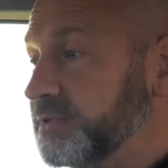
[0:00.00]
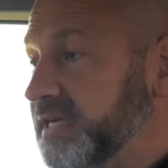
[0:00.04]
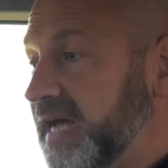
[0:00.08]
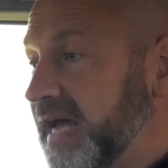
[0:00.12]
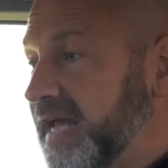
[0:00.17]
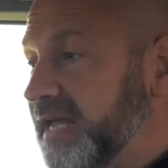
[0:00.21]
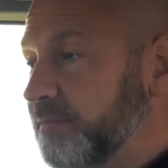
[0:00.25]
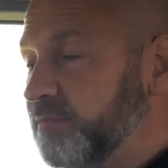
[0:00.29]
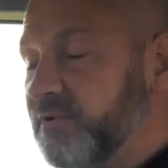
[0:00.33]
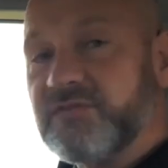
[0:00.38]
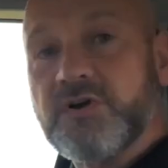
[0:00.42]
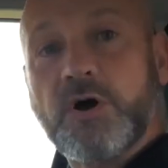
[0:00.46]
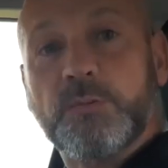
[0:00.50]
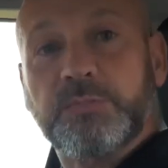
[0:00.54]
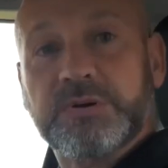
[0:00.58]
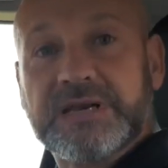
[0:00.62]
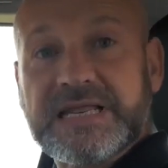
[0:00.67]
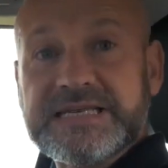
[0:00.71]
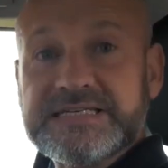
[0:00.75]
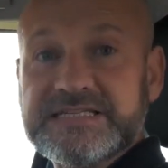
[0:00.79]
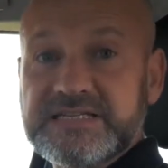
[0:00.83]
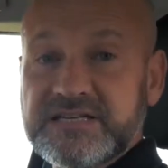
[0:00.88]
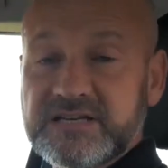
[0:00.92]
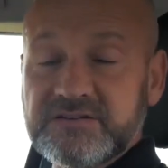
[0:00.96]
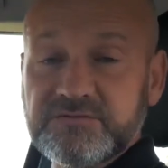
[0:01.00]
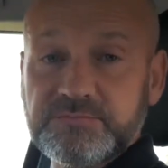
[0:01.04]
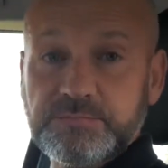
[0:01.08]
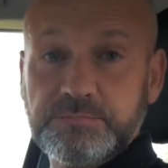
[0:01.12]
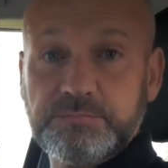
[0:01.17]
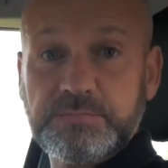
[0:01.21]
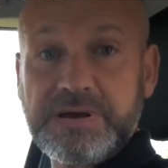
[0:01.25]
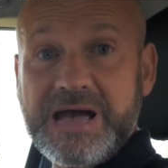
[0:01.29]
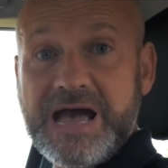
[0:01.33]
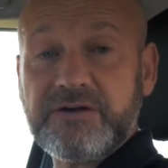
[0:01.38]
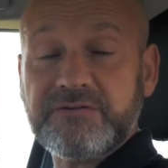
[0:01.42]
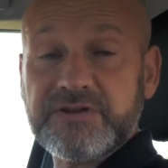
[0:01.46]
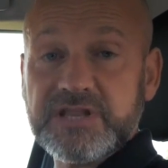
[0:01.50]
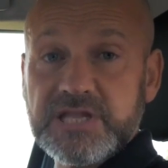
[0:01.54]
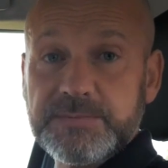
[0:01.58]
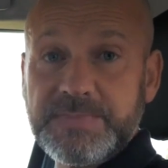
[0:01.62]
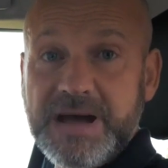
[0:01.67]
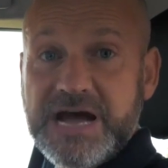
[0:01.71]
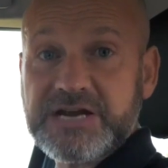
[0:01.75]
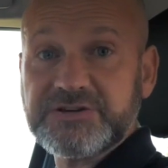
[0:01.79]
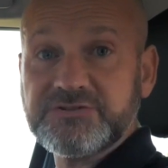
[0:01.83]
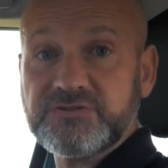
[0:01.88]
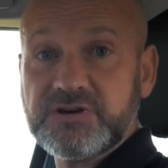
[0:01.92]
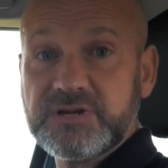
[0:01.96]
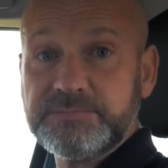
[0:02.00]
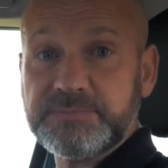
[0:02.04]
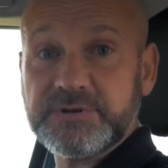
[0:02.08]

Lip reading: day and we've got plenty of power in the battery,